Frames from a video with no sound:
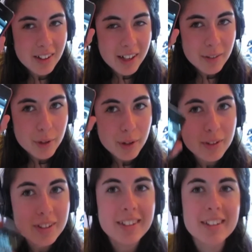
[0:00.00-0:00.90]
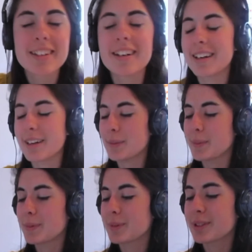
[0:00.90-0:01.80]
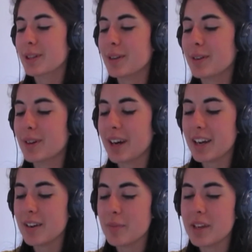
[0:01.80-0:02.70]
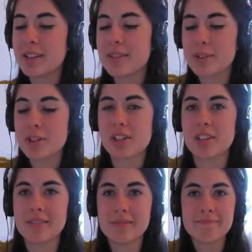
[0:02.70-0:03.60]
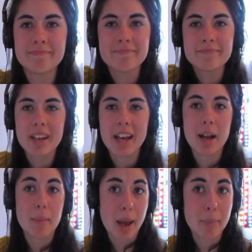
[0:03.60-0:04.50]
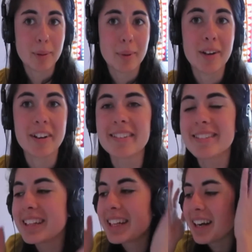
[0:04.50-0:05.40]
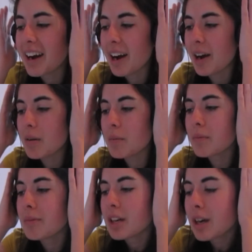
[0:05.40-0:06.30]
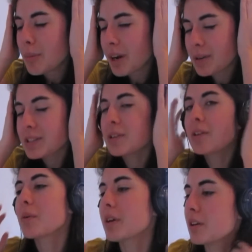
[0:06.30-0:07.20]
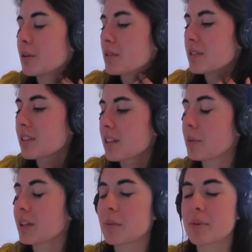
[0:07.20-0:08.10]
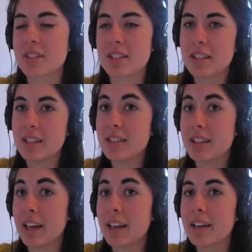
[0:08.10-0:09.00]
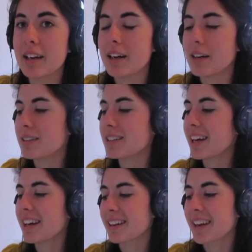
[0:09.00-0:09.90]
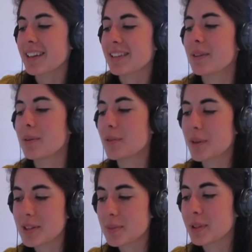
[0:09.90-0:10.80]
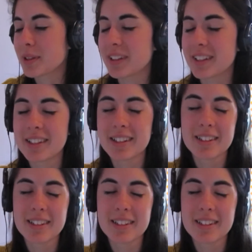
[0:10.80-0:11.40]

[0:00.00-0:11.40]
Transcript: iPhone. So I have made the conversion, and I'm happy about it. But I was the only one who was completely busy and dead. Dan, Cassie, what have you guys been doing?